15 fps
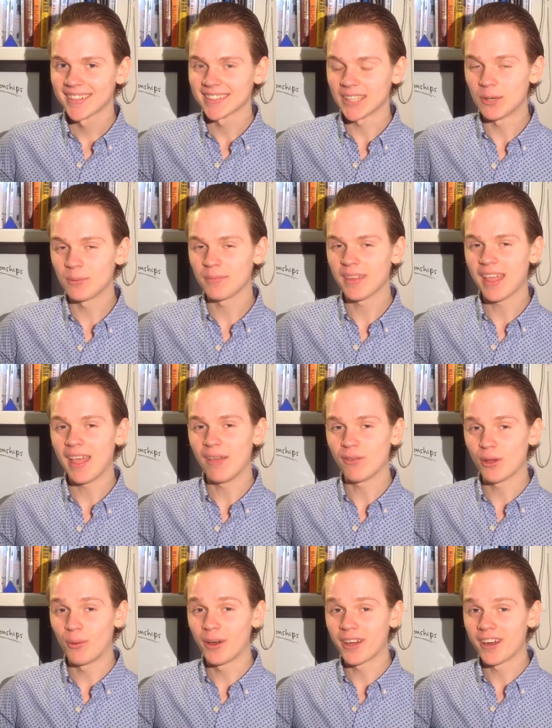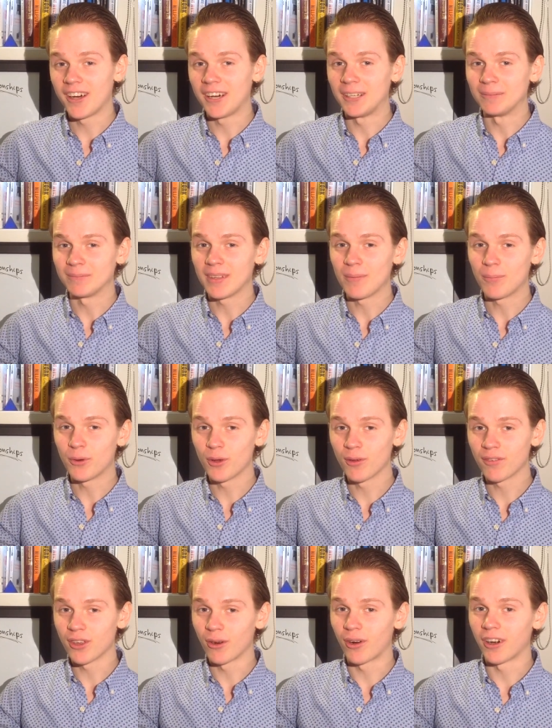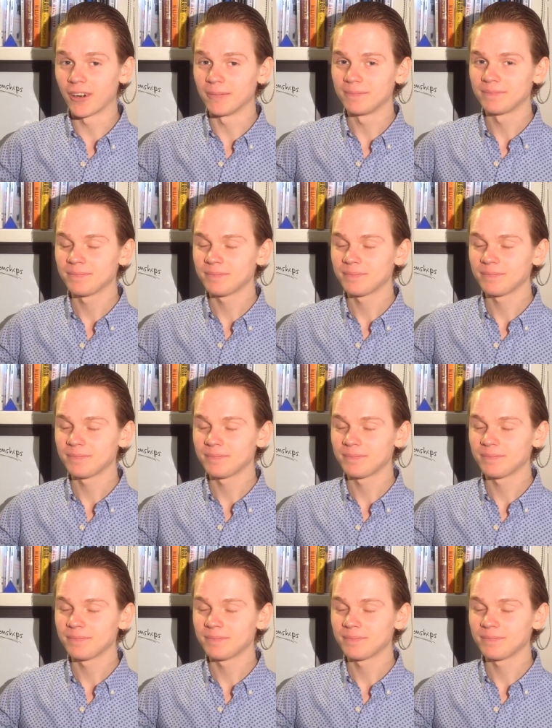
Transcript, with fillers: So, if you want to improve your